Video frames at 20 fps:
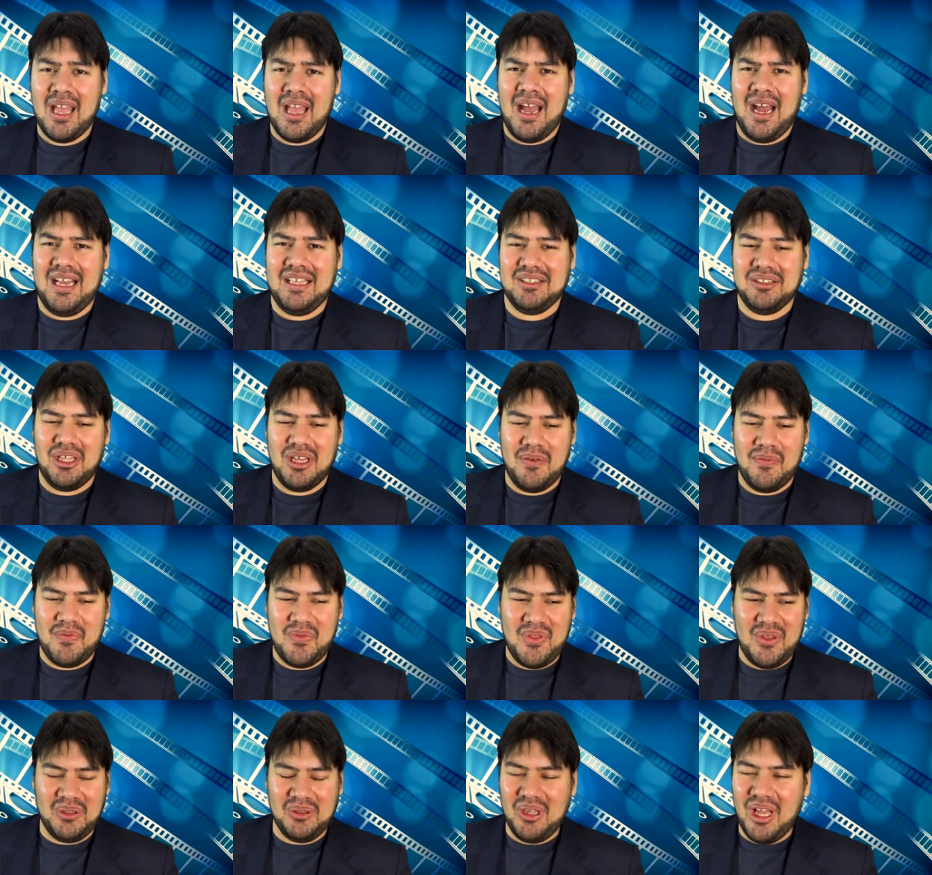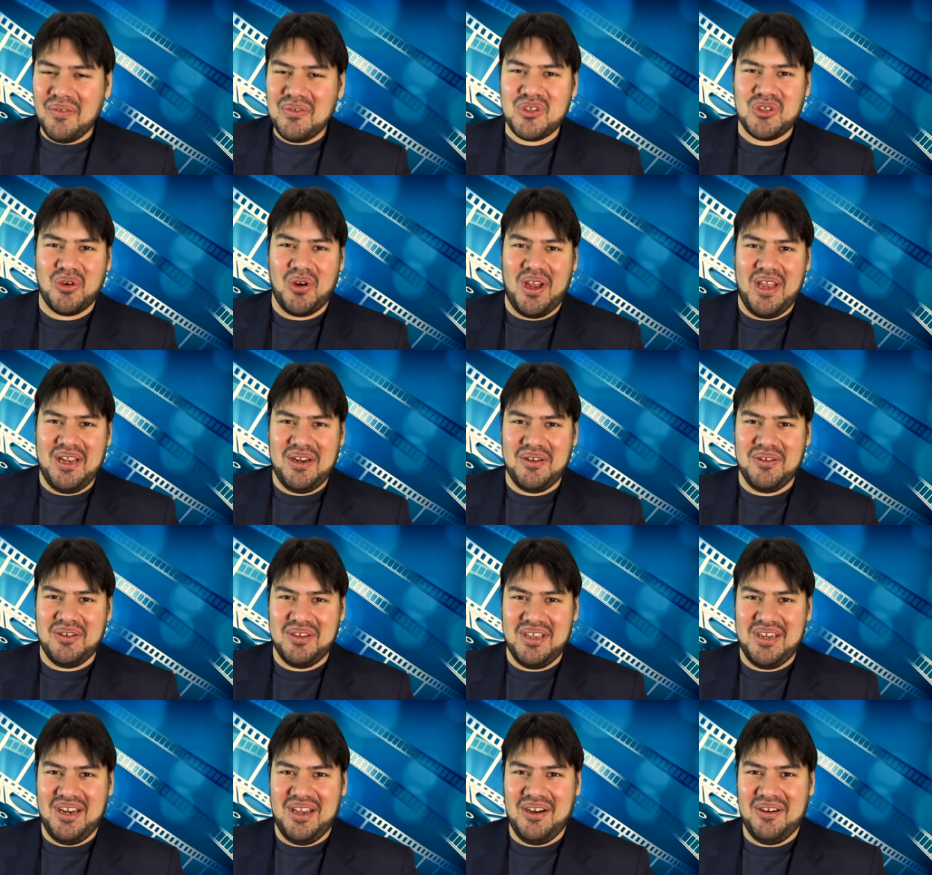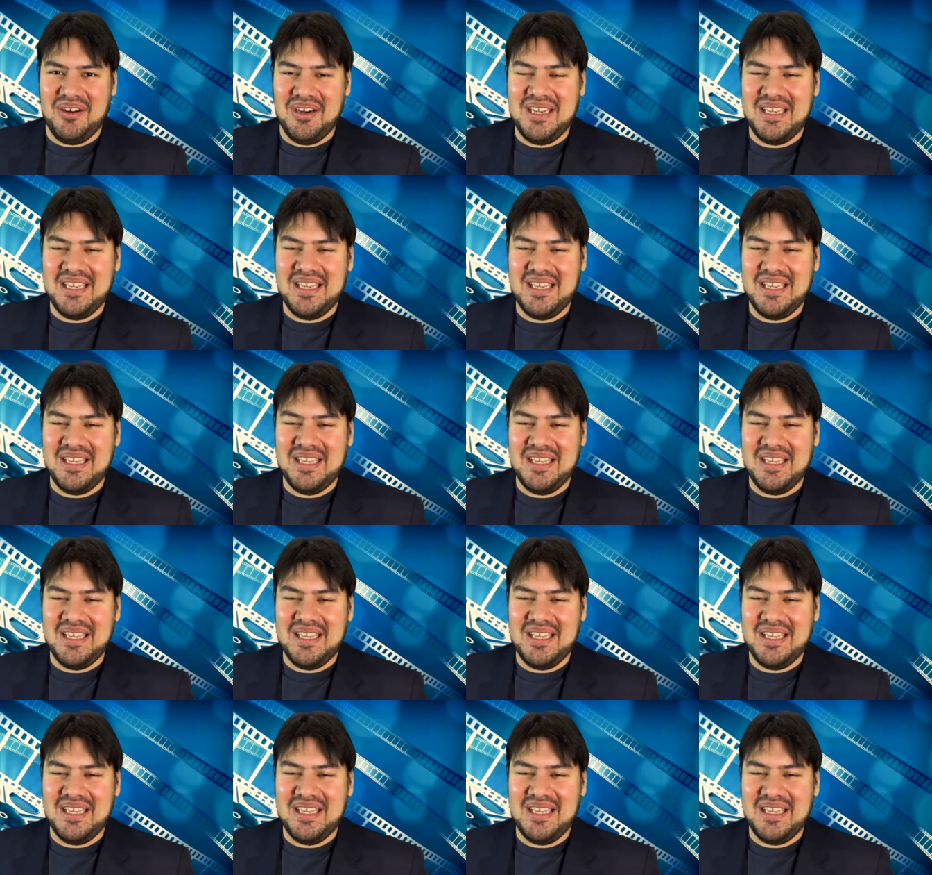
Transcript: I love the love triangle, you know?